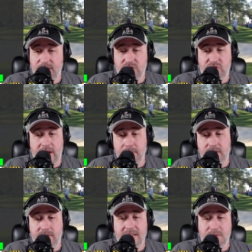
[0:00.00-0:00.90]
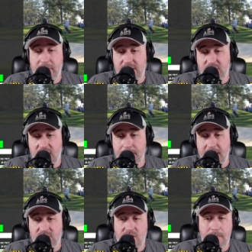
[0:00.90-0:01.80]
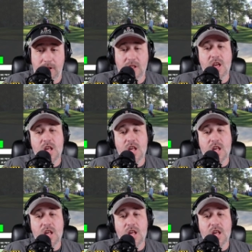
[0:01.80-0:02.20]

If you're scrambling around this place, you're going to be in trouble.